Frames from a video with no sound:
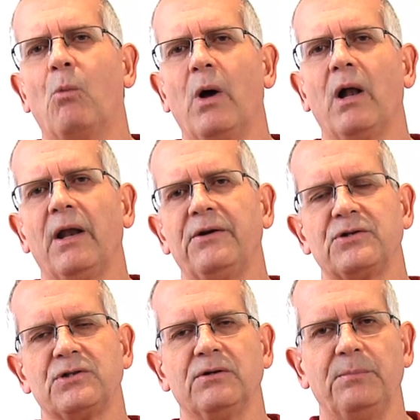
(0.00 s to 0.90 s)

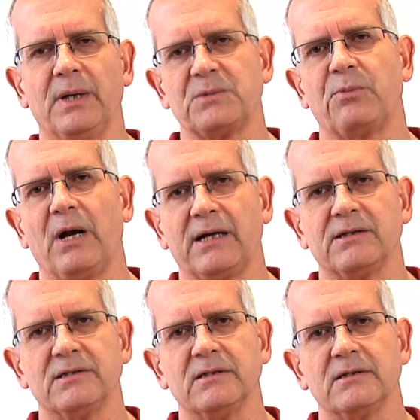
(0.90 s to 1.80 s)
well-understood best
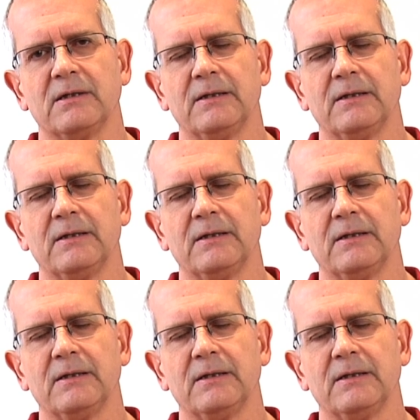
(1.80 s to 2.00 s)
practices.